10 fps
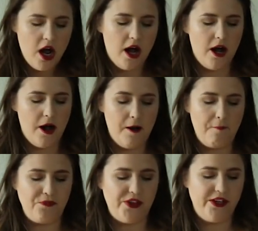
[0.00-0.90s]

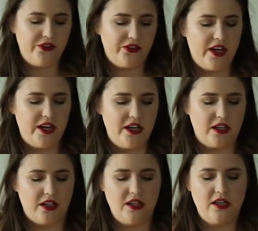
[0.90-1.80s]
It's
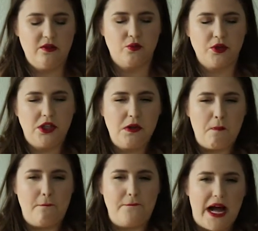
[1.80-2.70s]
like, it really
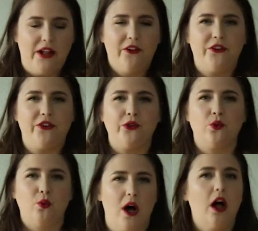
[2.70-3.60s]
balances
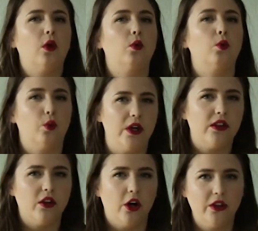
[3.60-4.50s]
well with
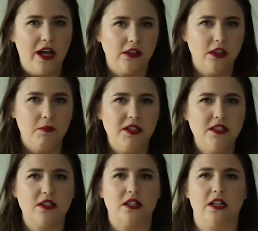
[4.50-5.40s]
all that lemon
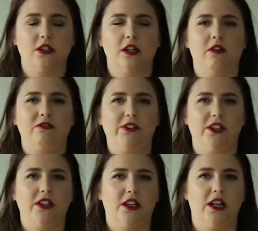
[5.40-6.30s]
so that you're not
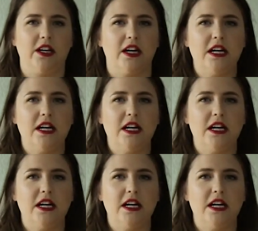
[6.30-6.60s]
feeling like